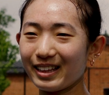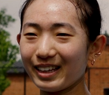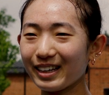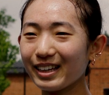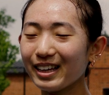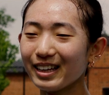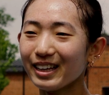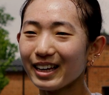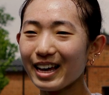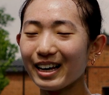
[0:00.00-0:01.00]
like,
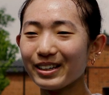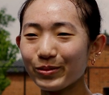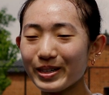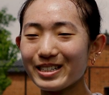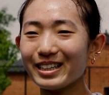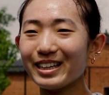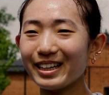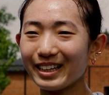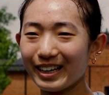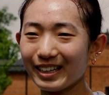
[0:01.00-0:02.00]
and we did
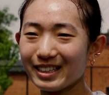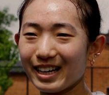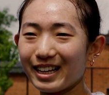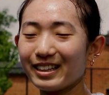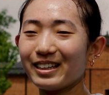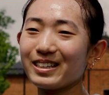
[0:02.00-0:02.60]
it, like, together.